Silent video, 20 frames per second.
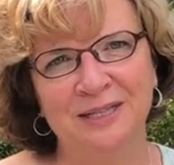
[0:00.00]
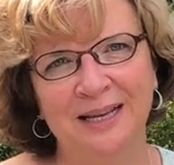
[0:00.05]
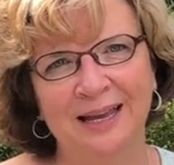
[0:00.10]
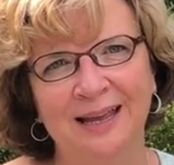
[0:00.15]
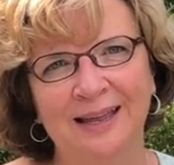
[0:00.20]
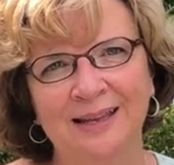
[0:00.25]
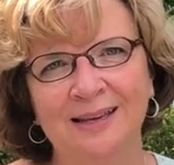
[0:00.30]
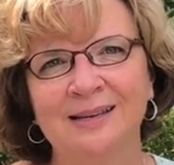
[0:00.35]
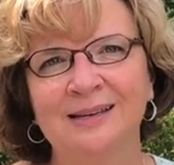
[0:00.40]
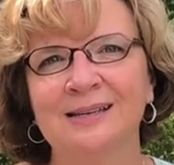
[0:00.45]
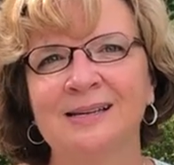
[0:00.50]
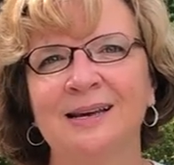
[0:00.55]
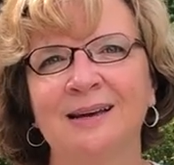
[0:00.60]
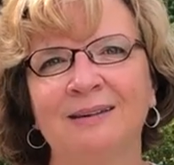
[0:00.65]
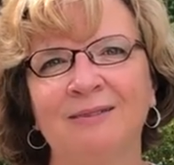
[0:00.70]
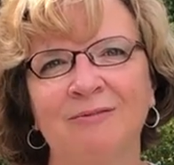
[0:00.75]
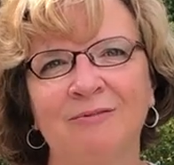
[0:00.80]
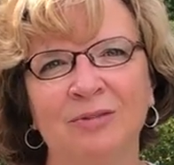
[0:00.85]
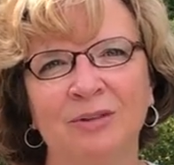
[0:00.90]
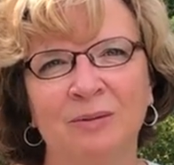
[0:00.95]
And
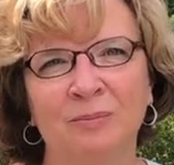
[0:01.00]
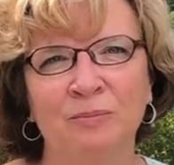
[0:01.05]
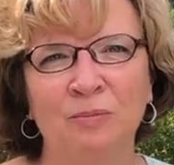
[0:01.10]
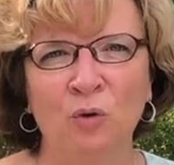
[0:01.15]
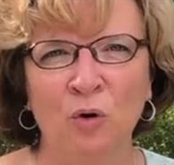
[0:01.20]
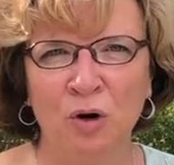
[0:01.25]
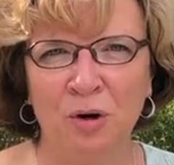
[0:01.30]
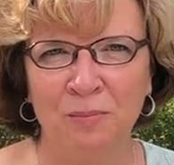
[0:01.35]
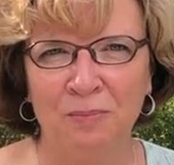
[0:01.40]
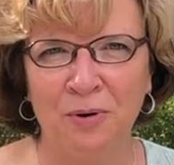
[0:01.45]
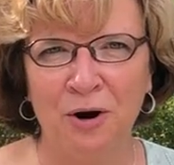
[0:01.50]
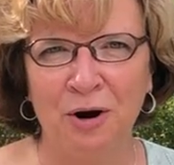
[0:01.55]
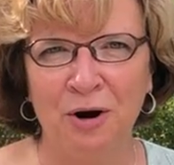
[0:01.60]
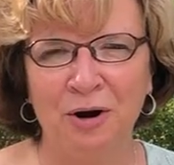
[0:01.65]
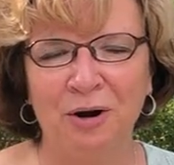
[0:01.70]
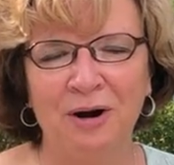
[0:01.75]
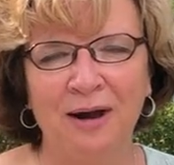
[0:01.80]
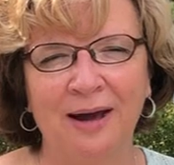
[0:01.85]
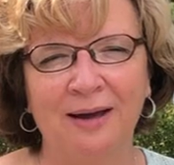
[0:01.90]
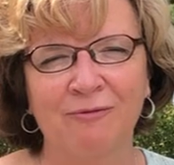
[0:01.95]
the important
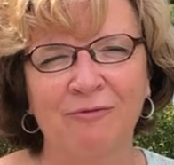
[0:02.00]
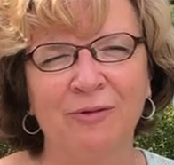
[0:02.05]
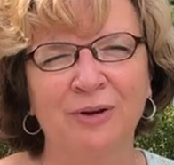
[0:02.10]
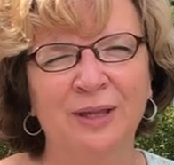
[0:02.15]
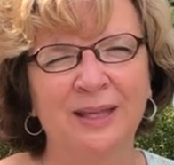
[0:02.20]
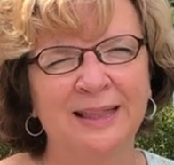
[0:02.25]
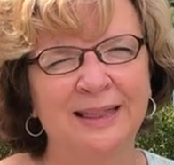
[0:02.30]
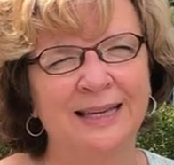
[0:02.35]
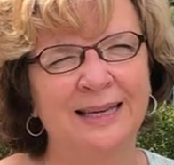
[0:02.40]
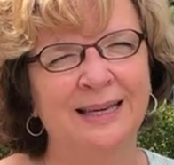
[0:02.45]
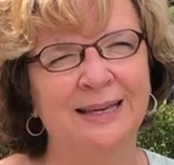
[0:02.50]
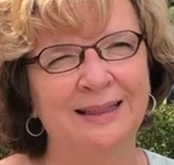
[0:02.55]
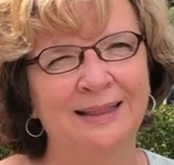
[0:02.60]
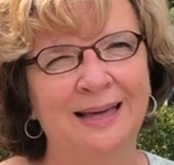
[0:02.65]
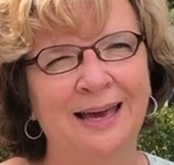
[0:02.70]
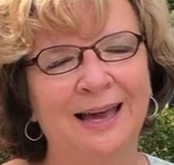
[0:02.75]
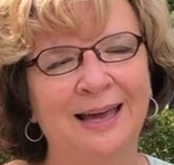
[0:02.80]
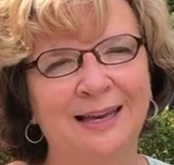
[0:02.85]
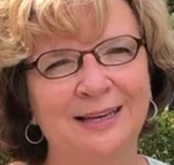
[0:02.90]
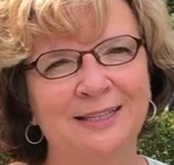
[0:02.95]
part, I really think
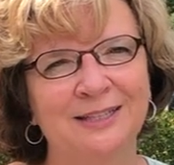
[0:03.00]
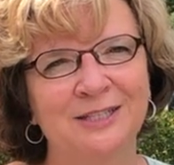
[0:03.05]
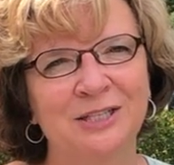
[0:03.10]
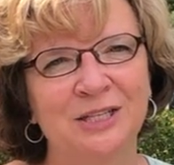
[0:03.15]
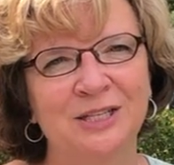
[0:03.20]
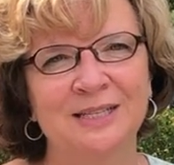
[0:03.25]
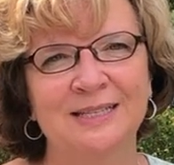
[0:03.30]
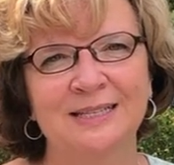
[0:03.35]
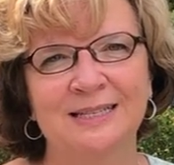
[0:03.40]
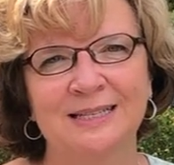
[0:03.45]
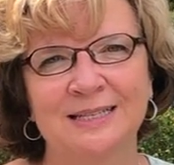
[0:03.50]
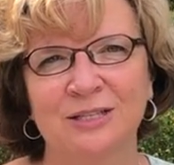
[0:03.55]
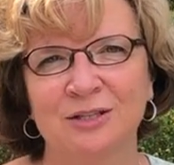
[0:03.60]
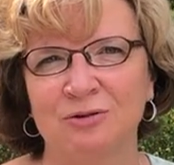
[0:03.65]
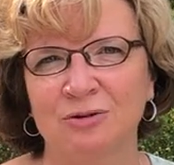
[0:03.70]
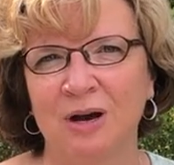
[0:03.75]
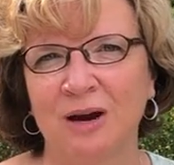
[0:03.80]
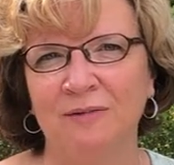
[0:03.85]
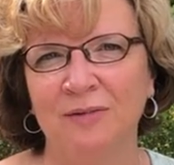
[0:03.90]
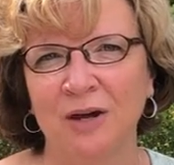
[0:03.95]
that Jesus is
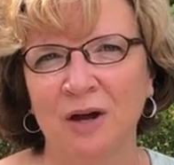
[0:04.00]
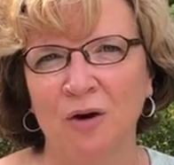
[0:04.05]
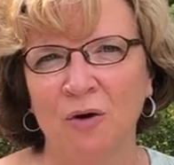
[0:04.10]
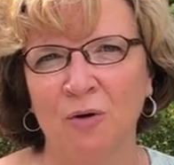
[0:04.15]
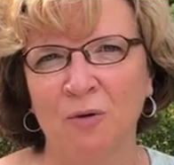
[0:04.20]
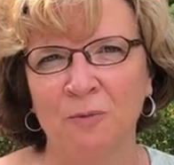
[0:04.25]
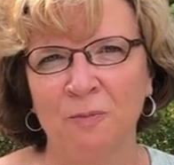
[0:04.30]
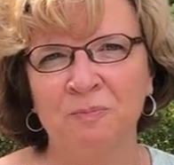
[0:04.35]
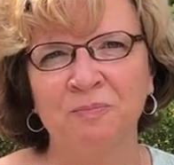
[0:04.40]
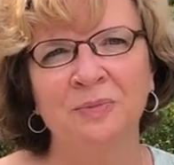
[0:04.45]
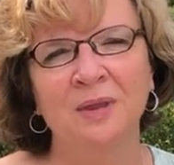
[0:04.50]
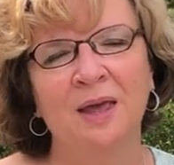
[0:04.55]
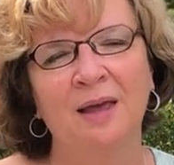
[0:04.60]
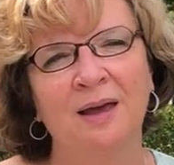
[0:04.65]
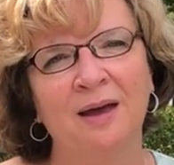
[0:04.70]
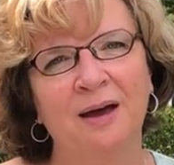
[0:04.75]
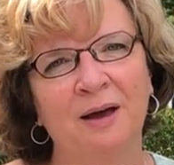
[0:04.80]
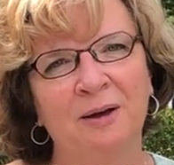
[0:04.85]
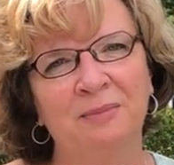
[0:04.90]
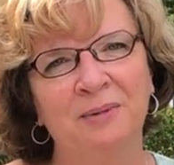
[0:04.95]
driving home
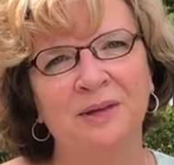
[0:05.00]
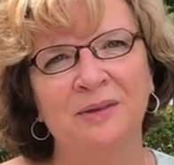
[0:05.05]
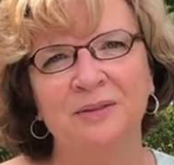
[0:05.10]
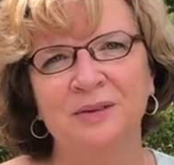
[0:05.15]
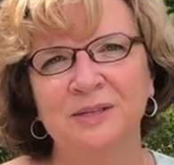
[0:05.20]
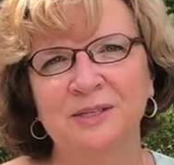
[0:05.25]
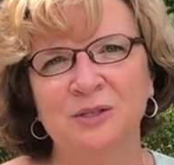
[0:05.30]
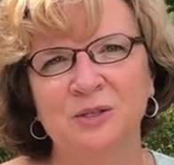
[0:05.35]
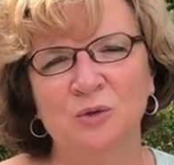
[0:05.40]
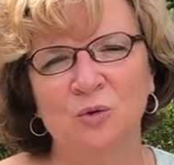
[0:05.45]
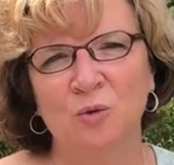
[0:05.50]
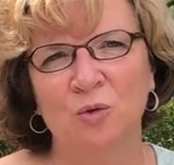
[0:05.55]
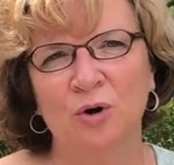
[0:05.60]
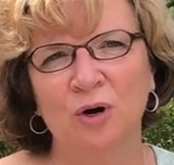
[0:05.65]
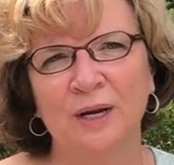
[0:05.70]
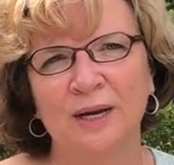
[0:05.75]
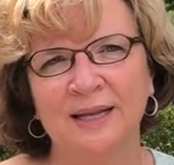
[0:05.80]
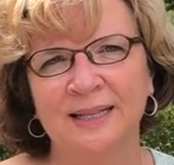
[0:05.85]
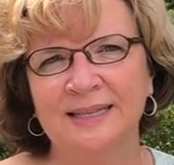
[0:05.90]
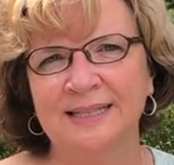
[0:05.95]
um, in this
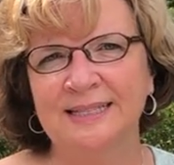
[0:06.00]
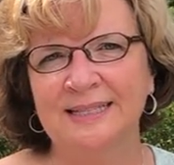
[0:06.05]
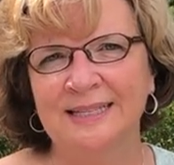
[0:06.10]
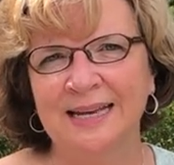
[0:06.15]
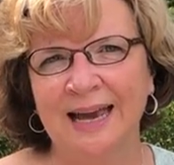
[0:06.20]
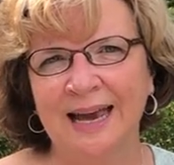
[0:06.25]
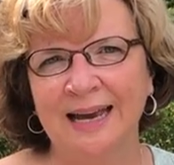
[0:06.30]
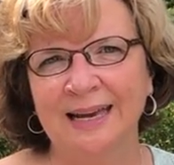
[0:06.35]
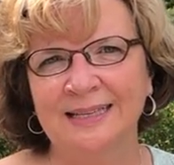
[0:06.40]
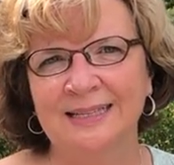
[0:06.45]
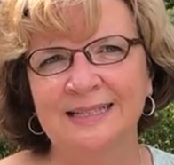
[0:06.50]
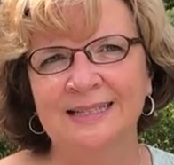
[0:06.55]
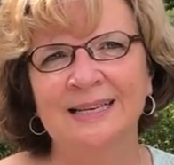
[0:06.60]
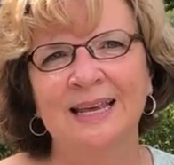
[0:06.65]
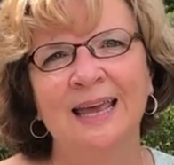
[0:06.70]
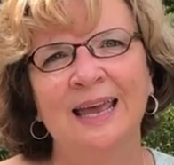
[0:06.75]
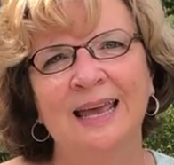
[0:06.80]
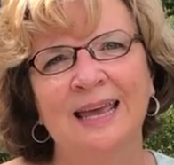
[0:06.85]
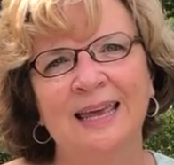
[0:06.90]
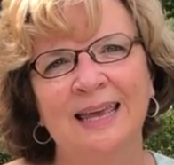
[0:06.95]
story, in this text,
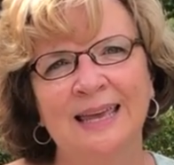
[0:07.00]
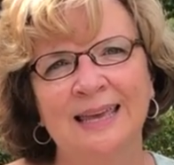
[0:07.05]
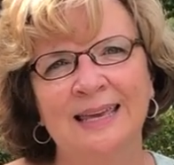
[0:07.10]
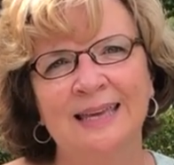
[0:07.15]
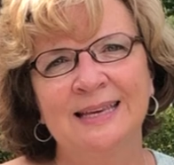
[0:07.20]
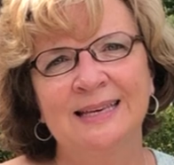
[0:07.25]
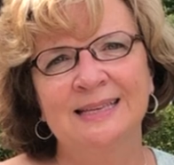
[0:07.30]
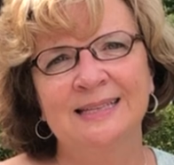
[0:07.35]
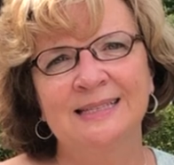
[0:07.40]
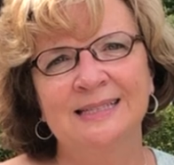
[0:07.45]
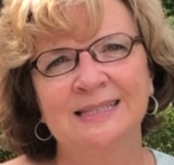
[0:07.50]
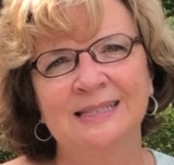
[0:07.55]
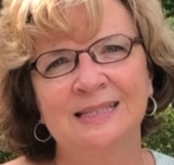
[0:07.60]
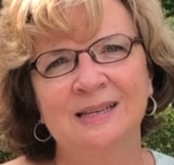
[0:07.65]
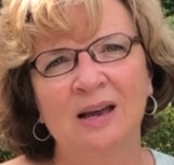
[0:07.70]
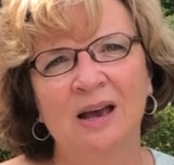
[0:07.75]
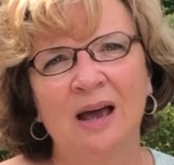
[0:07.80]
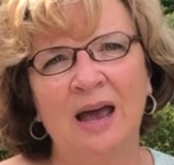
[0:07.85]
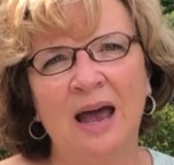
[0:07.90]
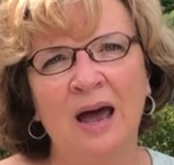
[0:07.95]
is
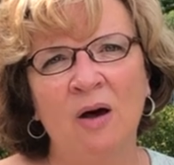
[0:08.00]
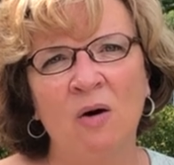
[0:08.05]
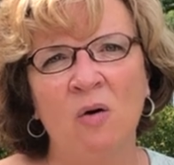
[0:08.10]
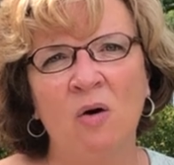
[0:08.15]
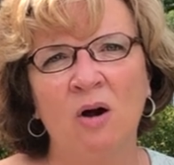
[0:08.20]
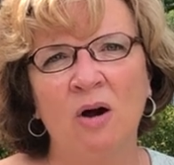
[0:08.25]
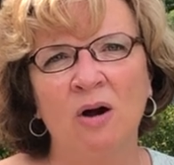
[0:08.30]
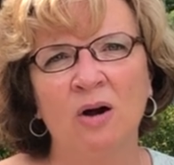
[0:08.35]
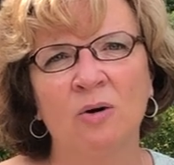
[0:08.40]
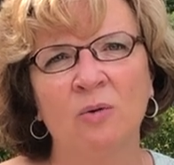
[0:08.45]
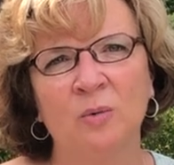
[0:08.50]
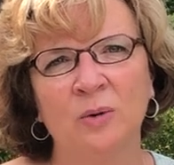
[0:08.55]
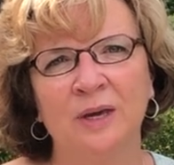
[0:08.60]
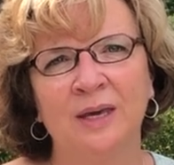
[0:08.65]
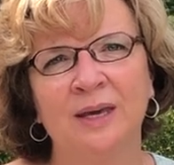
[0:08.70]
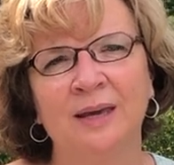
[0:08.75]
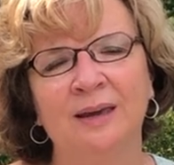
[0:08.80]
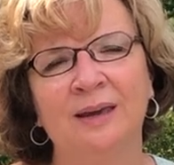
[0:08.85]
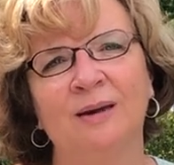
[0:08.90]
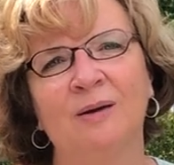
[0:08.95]
how are
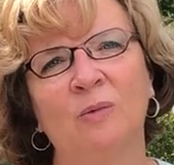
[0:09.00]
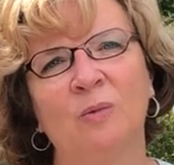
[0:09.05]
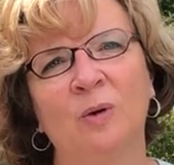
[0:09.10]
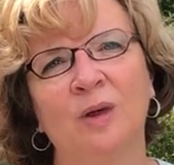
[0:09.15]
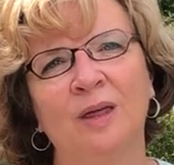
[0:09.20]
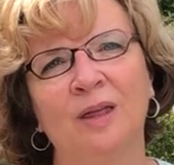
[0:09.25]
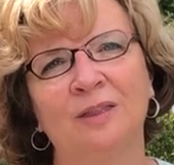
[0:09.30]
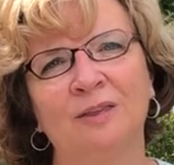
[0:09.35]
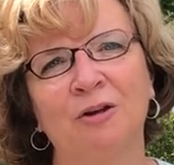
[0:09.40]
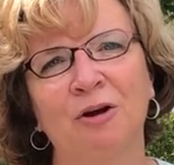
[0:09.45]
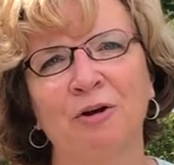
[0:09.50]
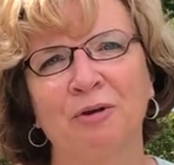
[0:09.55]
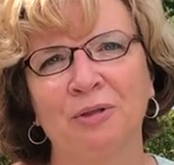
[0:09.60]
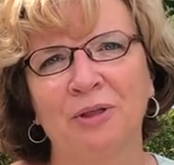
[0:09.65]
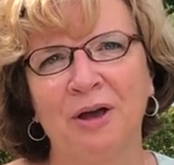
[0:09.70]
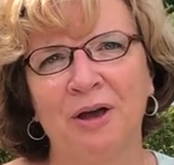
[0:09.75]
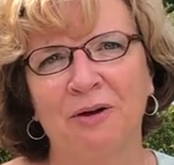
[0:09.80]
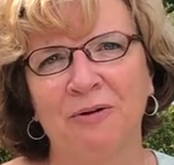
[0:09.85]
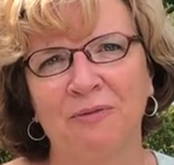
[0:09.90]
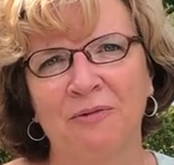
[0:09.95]
we with our
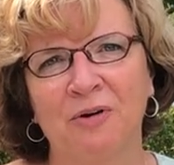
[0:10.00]
love?